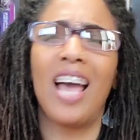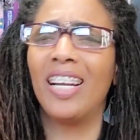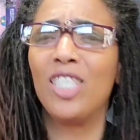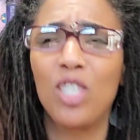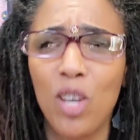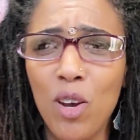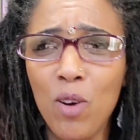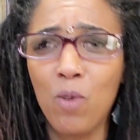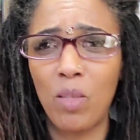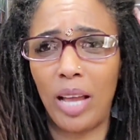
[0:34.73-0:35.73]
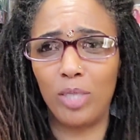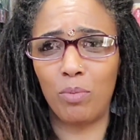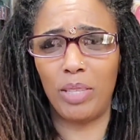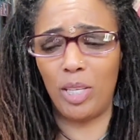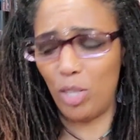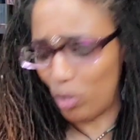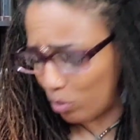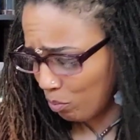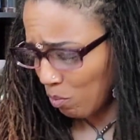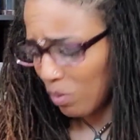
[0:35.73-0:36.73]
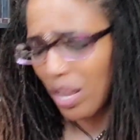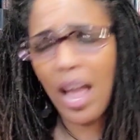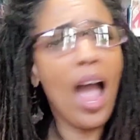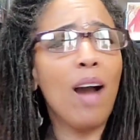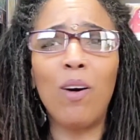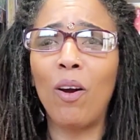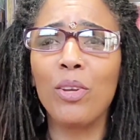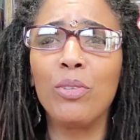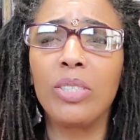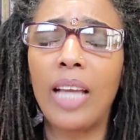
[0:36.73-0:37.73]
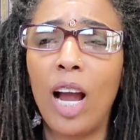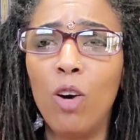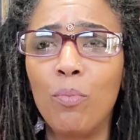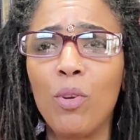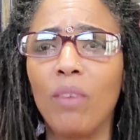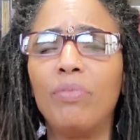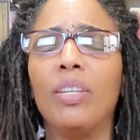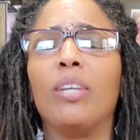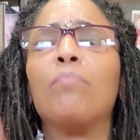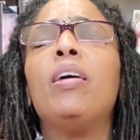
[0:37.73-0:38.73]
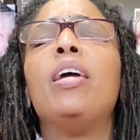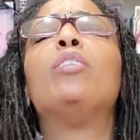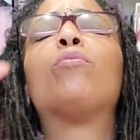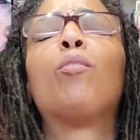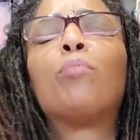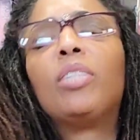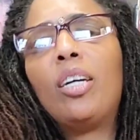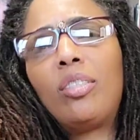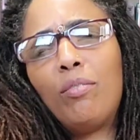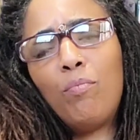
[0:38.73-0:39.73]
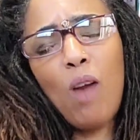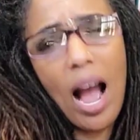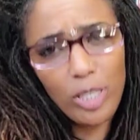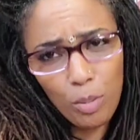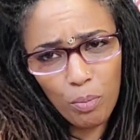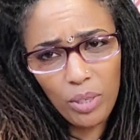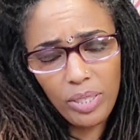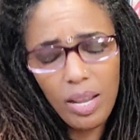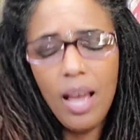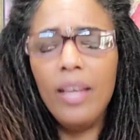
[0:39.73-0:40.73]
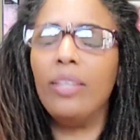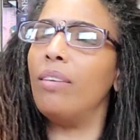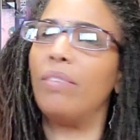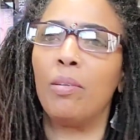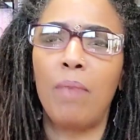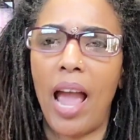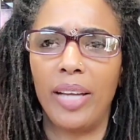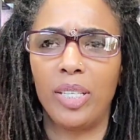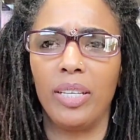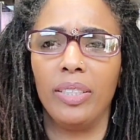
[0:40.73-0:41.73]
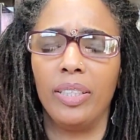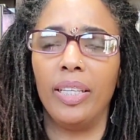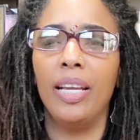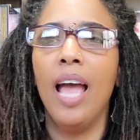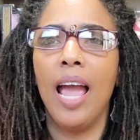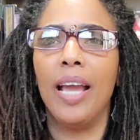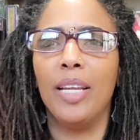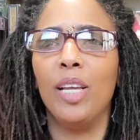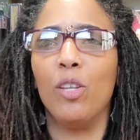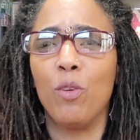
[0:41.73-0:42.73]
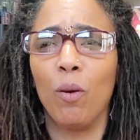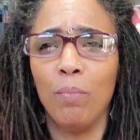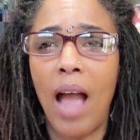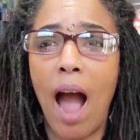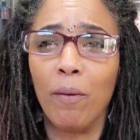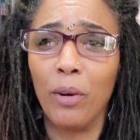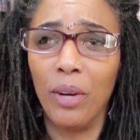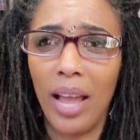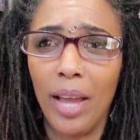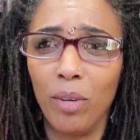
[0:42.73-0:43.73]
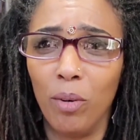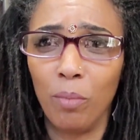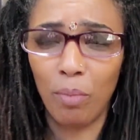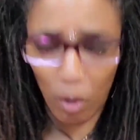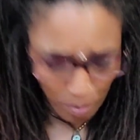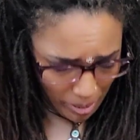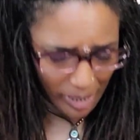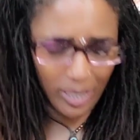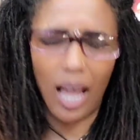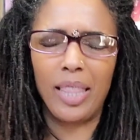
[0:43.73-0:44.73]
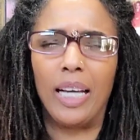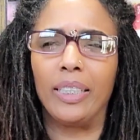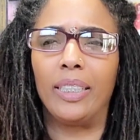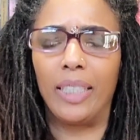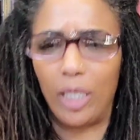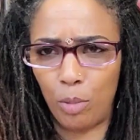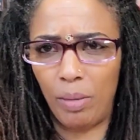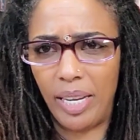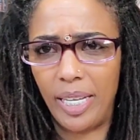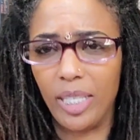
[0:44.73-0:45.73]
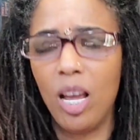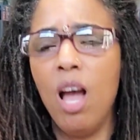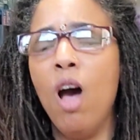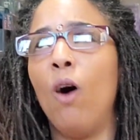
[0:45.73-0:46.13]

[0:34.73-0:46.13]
And it's you that is within you. How are you today? I hope you are feeling peaceful, productive, prosperous, living passionately and in your power and on purpose. The six P's.